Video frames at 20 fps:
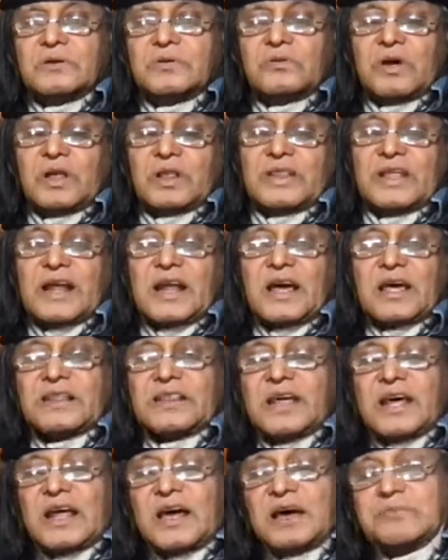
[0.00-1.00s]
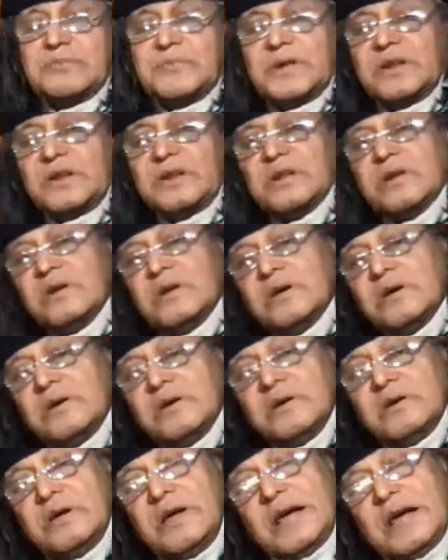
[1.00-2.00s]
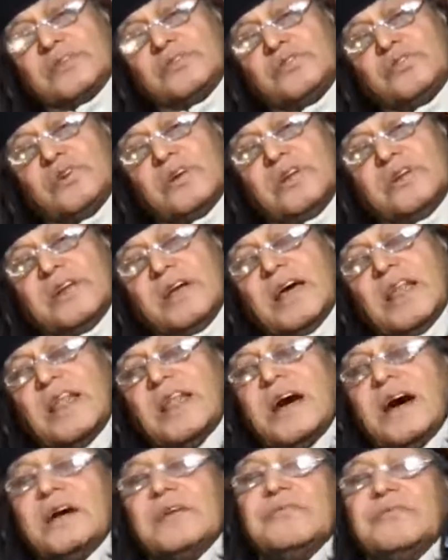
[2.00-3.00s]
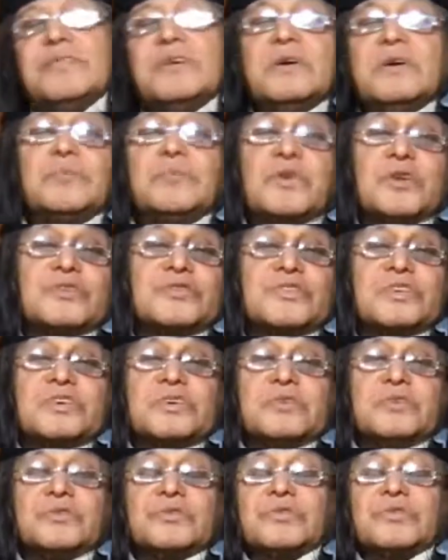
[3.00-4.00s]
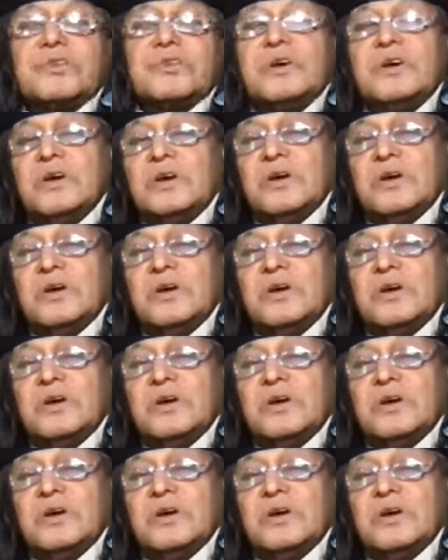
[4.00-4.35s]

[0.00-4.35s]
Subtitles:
Well, there have been actual real life prostitutes